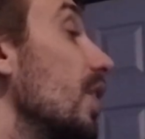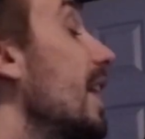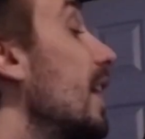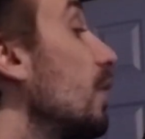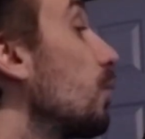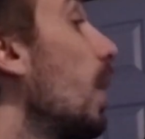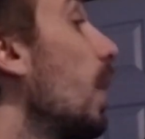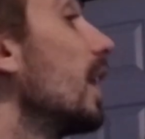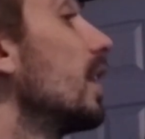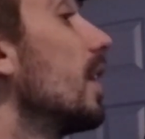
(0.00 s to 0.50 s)
And
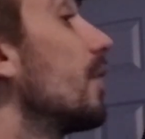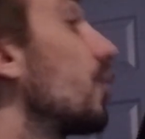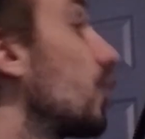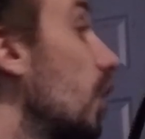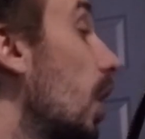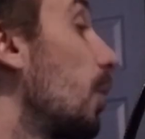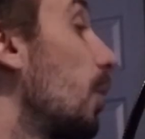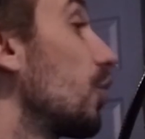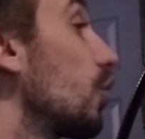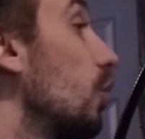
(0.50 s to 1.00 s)
that's why I love
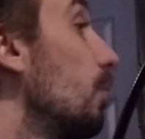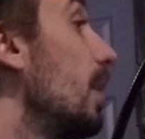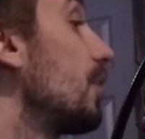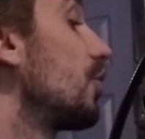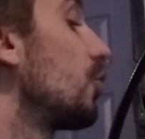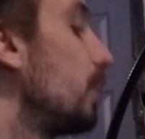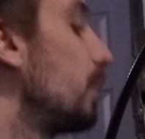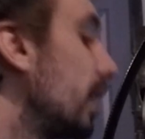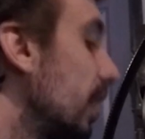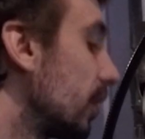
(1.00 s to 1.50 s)
Star Wars so
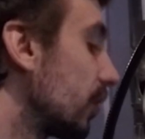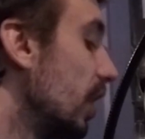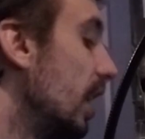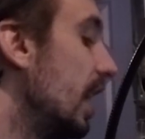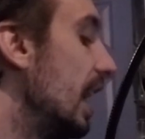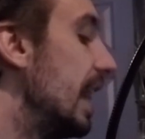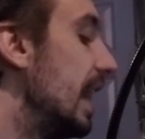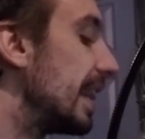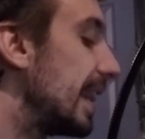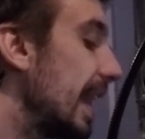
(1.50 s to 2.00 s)
much, is because
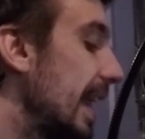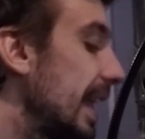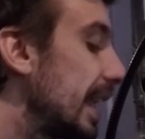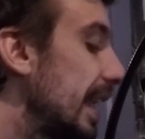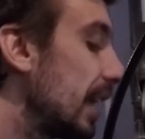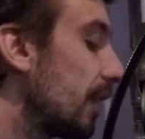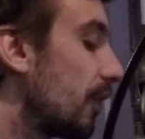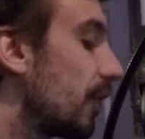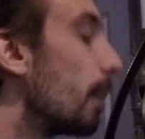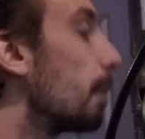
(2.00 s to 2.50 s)
they
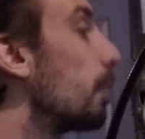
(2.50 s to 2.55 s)
give the